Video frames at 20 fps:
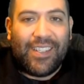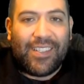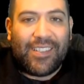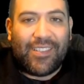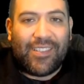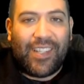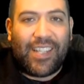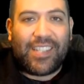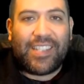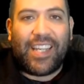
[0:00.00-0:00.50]

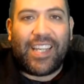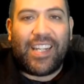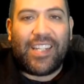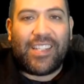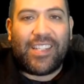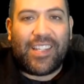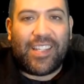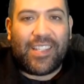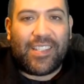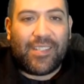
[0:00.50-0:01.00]
So let's get
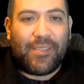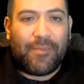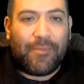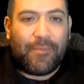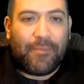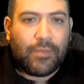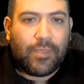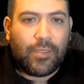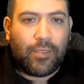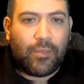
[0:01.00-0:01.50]
into this.
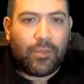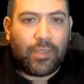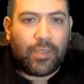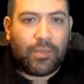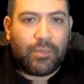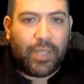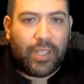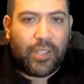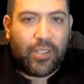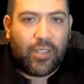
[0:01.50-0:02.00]
I'll
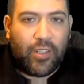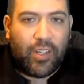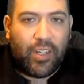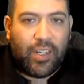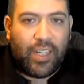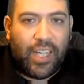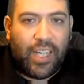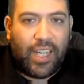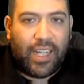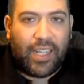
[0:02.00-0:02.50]
just make sure.
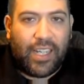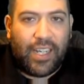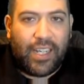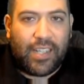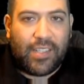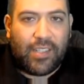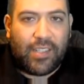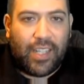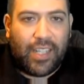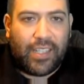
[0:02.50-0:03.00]
Yeah, I got
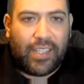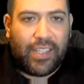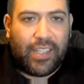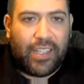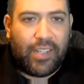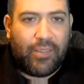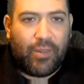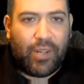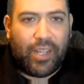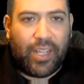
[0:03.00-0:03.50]
it
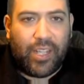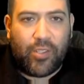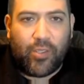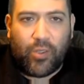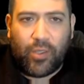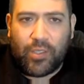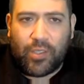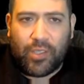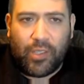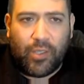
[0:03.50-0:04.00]
selected. Didn't want to get
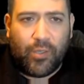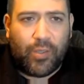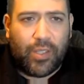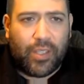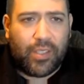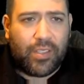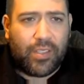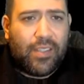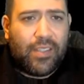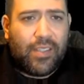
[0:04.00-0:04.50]
George
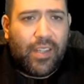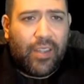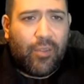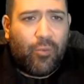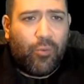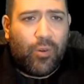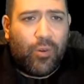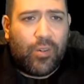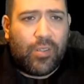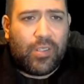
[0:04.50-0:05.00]
Lucas. It's
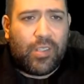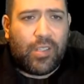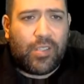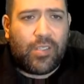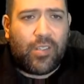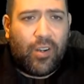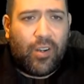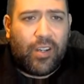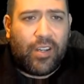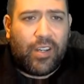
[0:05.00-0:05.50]
nothing worse than
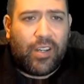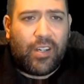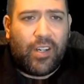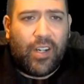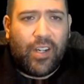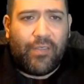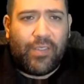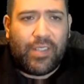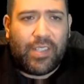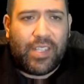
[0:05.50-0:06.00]
starting it
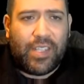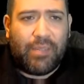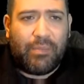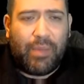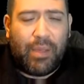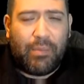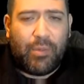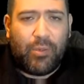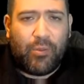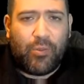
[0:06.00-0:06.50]
off and seeing
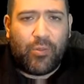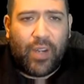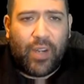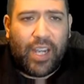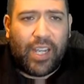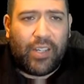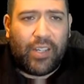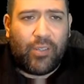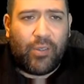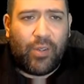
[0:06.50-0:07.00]
my
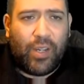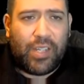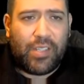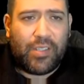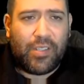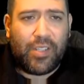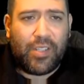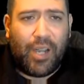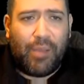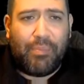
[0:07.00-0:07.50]
Moondragon, who I
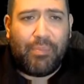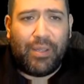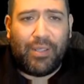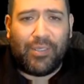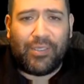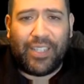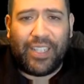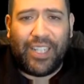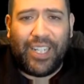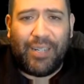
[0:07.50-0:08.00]
stopped
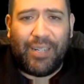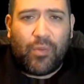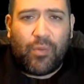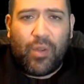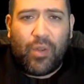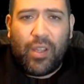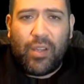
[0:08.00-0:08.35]
building up.